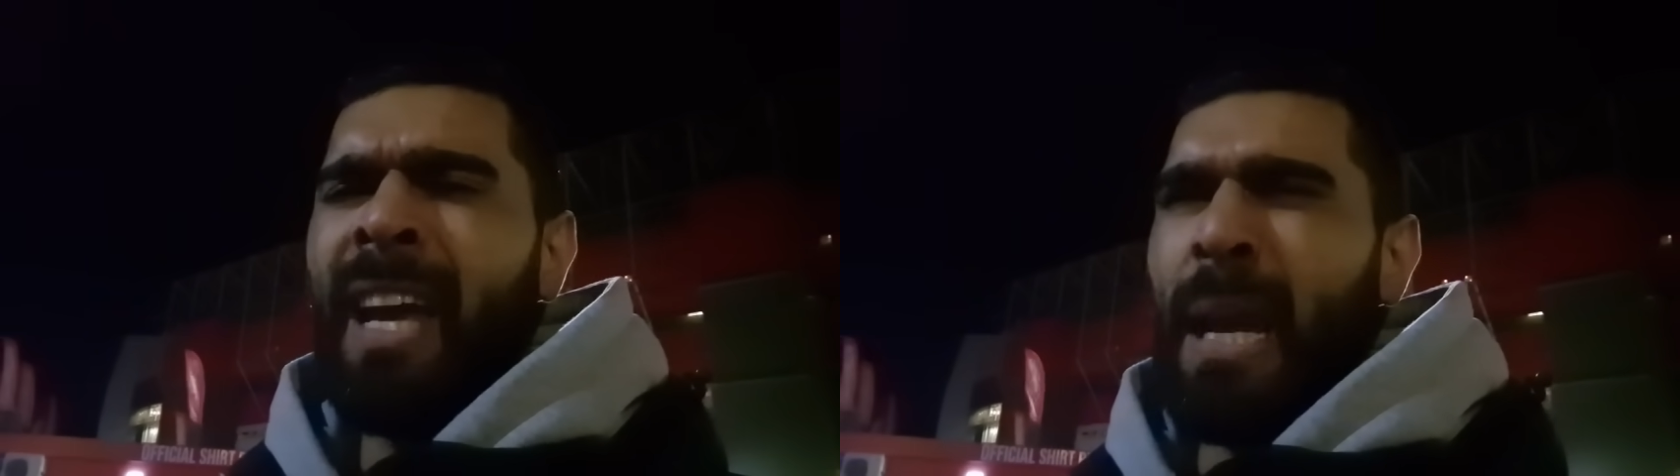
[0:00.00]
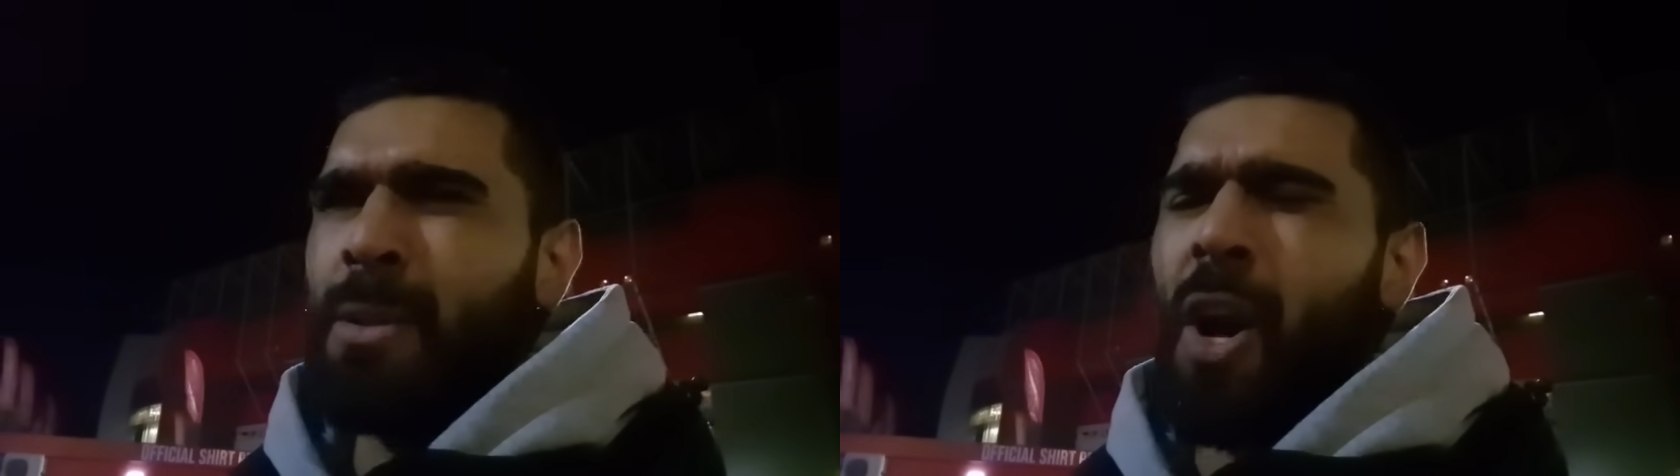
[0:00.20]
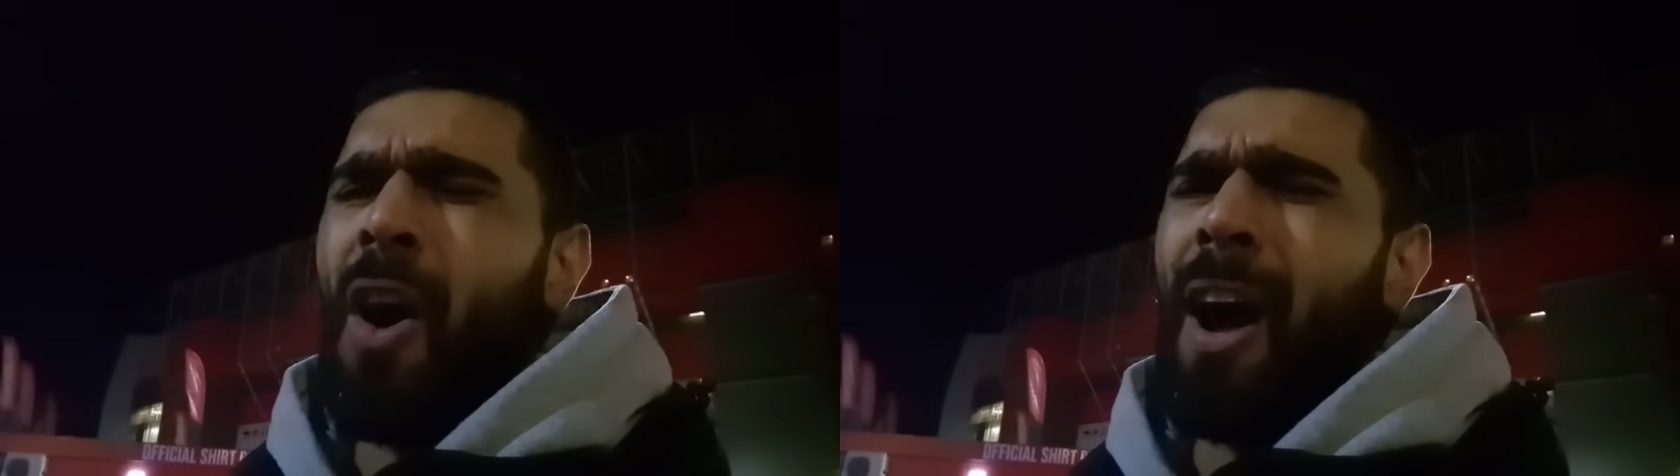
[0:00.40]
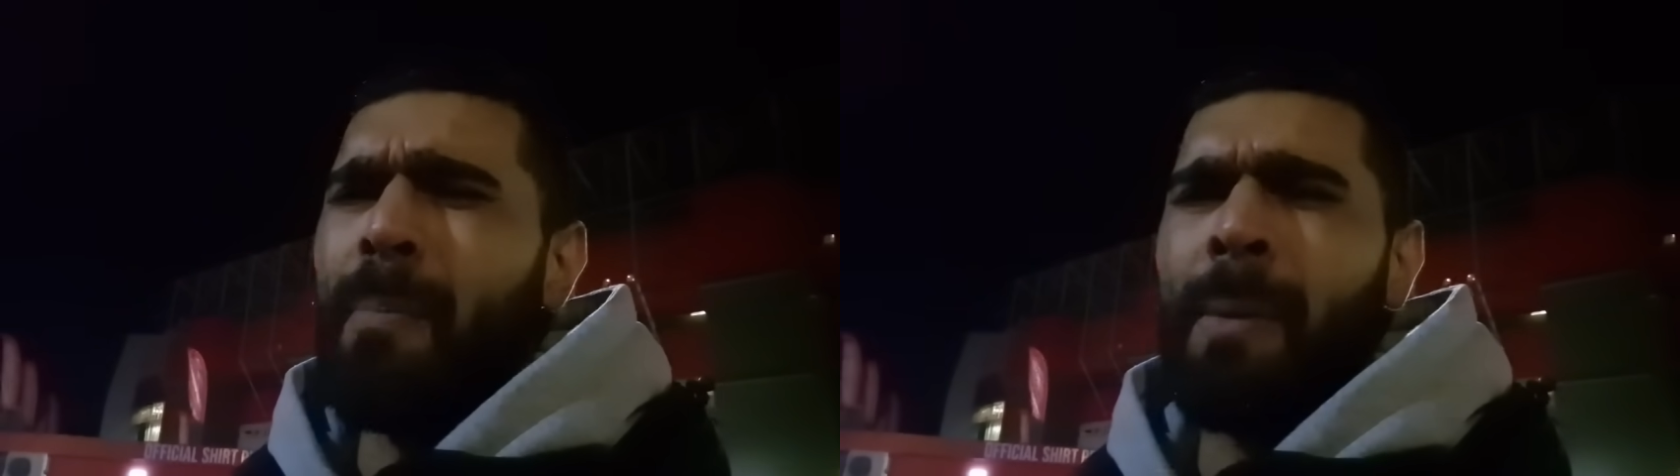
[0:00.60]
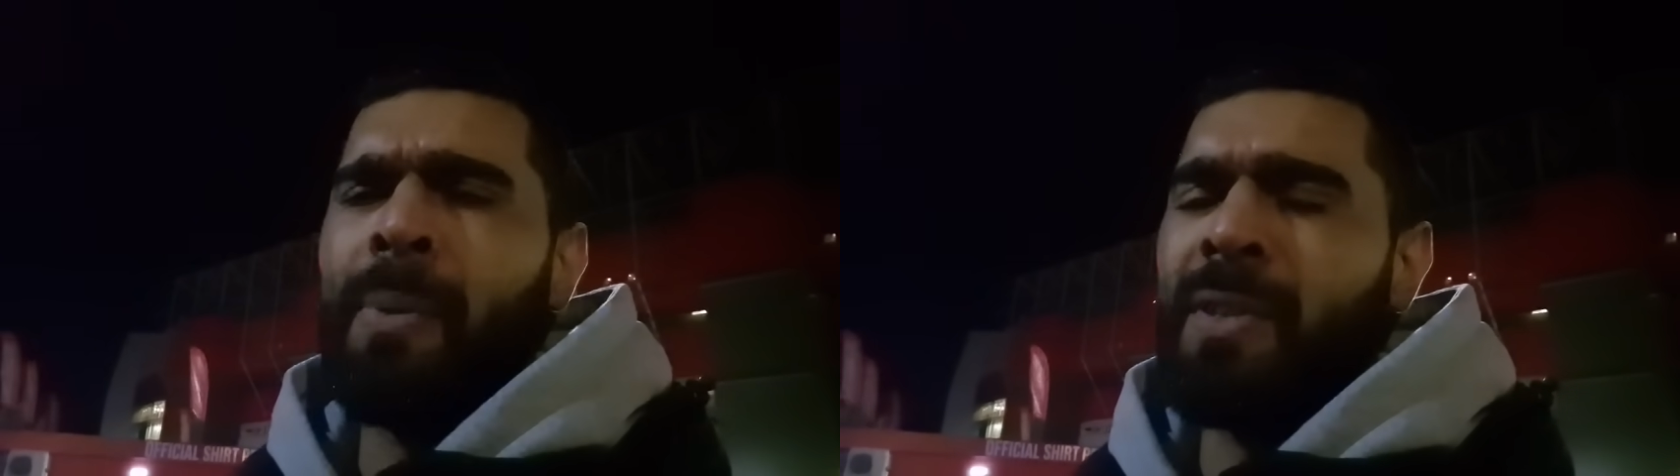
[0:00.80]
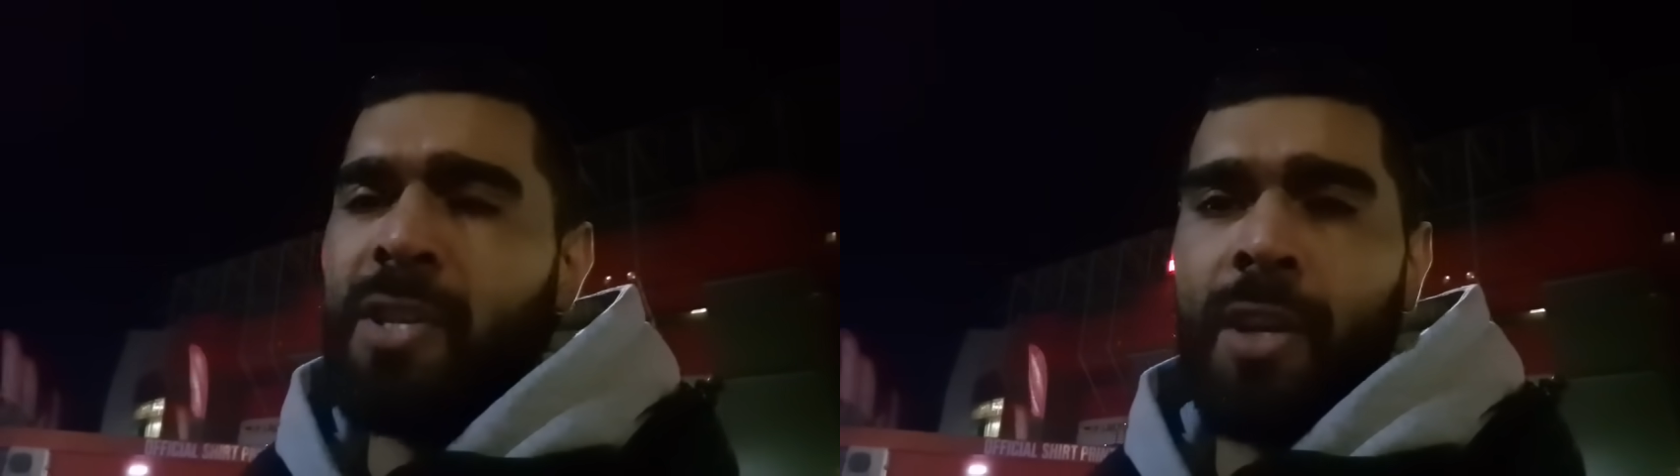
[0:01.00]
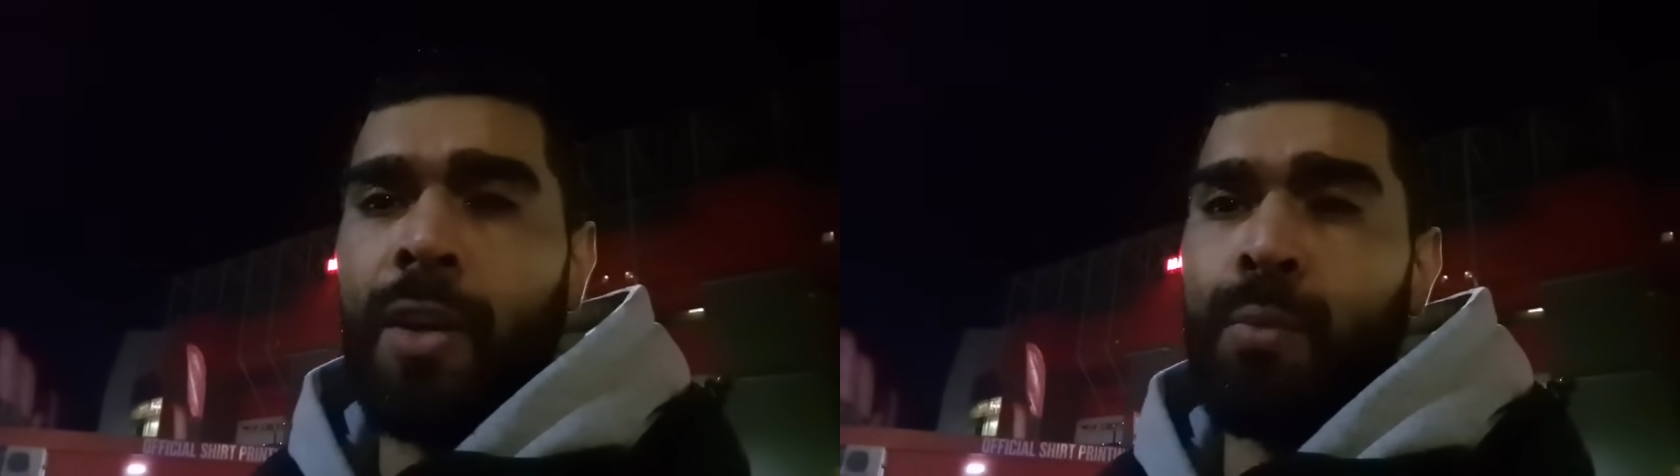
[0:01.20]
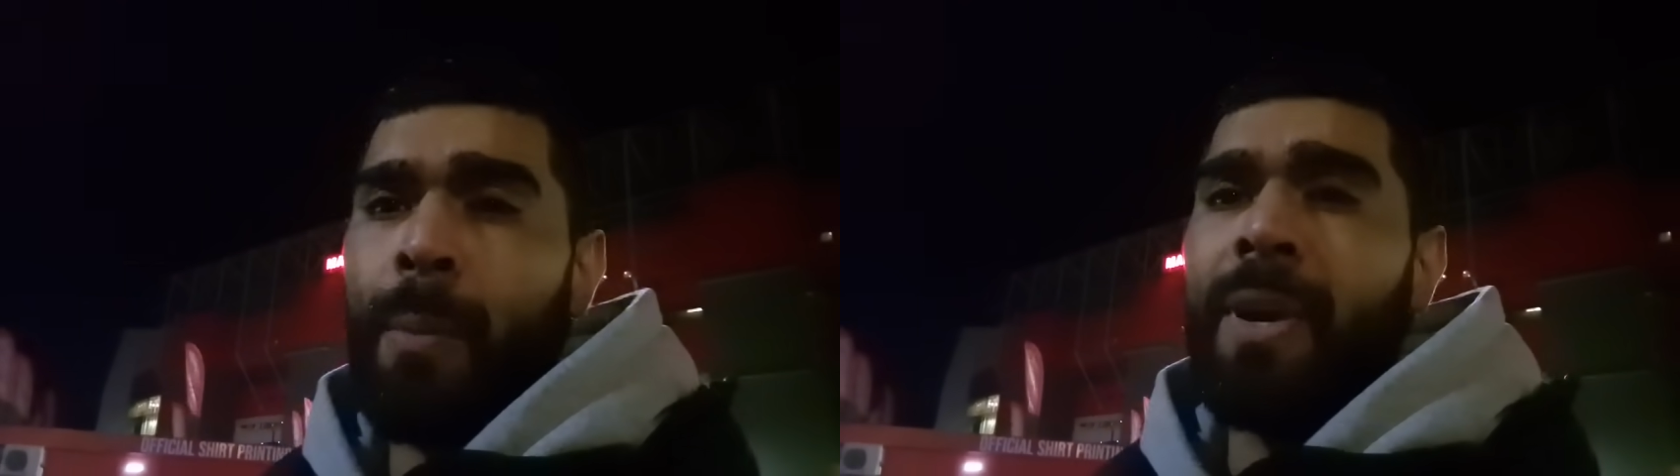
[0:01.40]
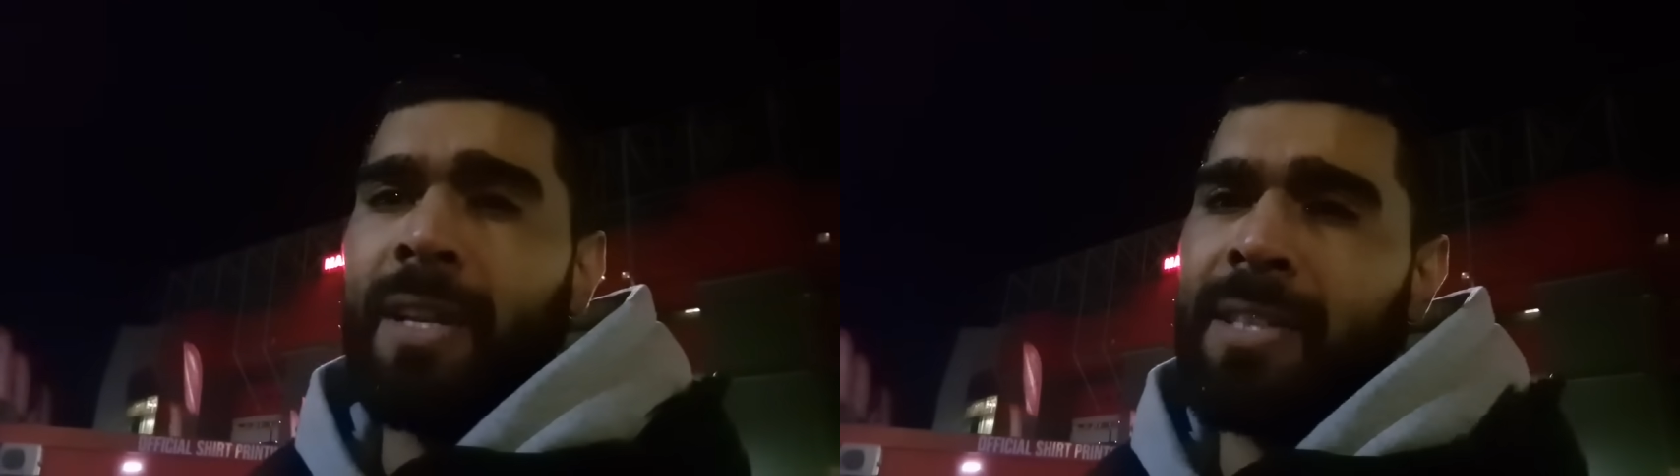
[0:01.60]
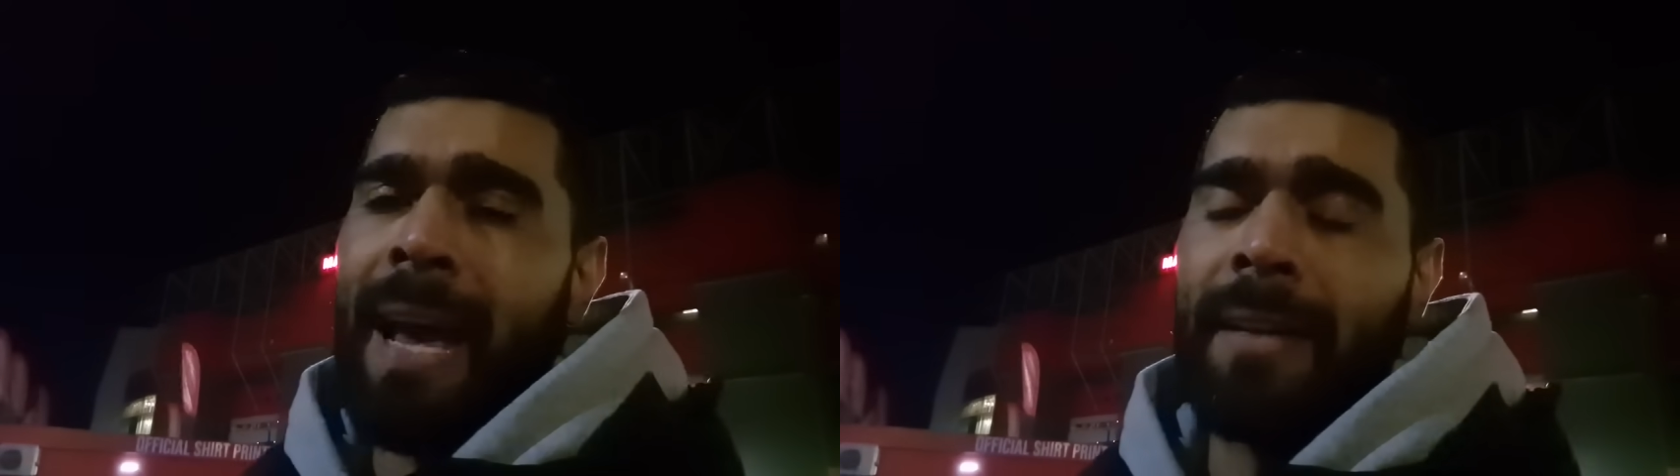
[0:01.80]
it was a hybrid position because when we
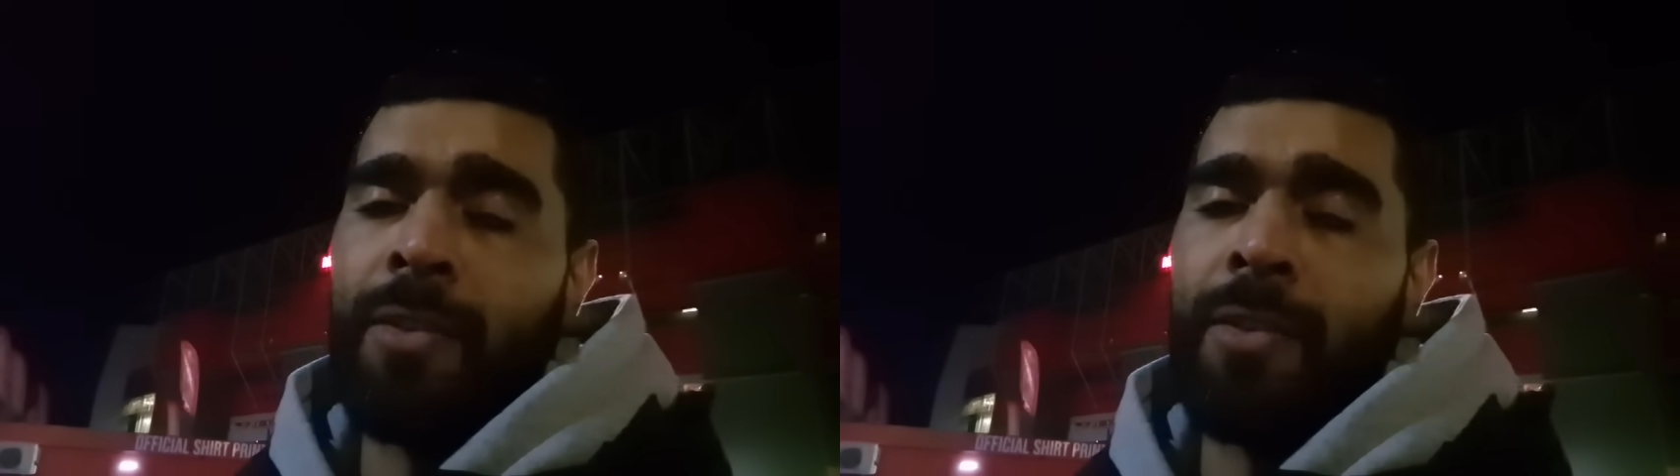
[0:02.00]
attacked,